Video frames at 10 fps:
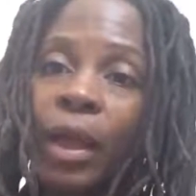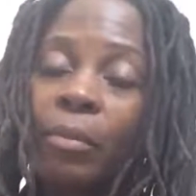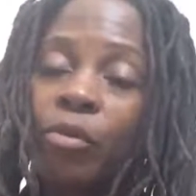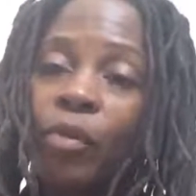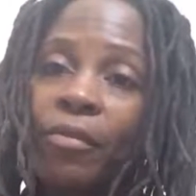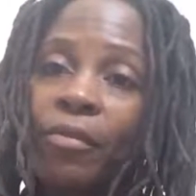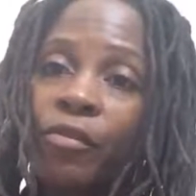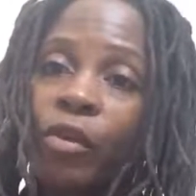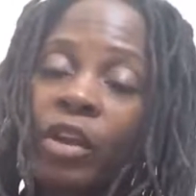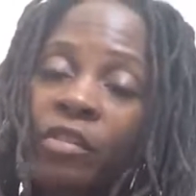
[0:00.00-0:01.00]
I'm grateful
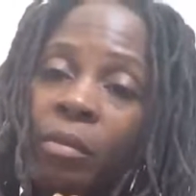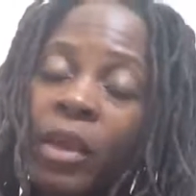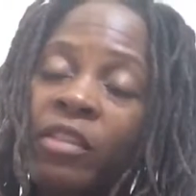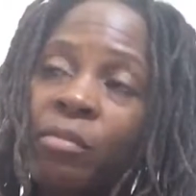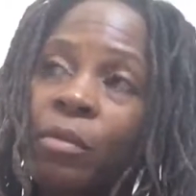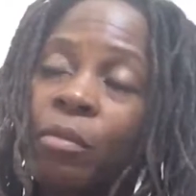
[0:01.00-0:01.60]
for it because it makes me